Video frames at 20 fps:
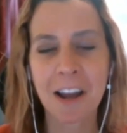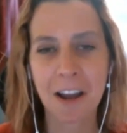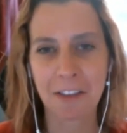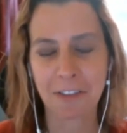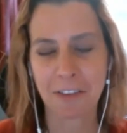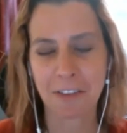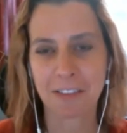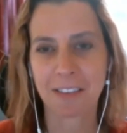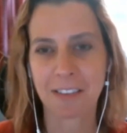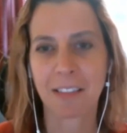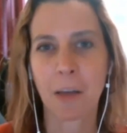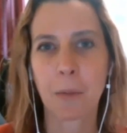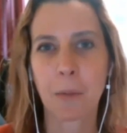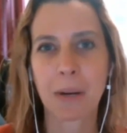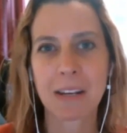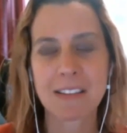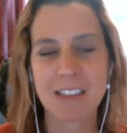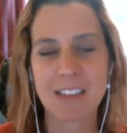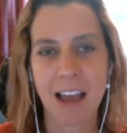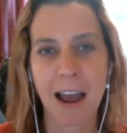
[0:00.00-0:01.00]
the
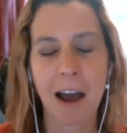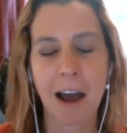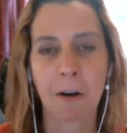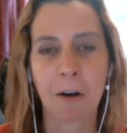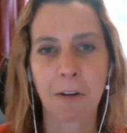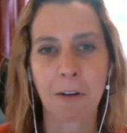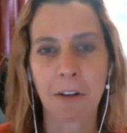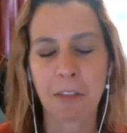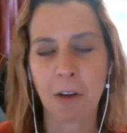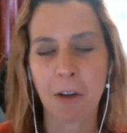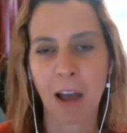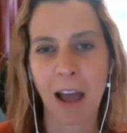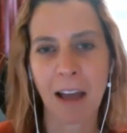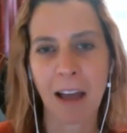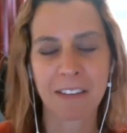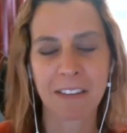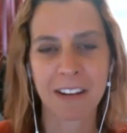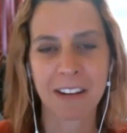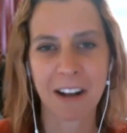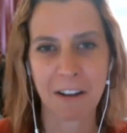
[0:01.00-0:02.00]
slowing down,
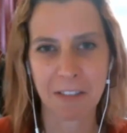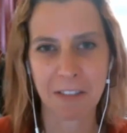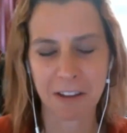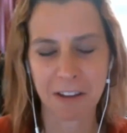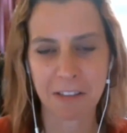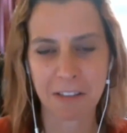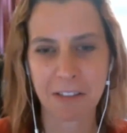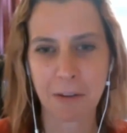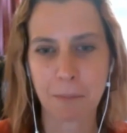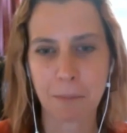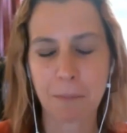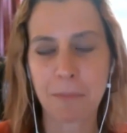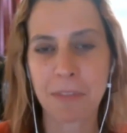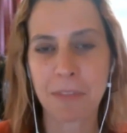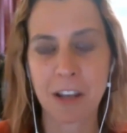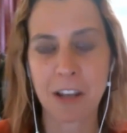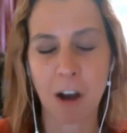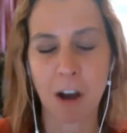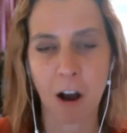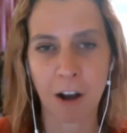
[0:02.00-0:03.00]

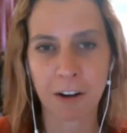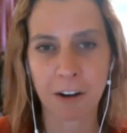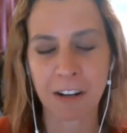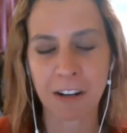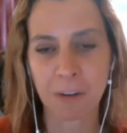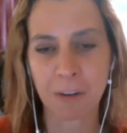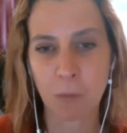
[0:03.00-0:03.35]
the honoring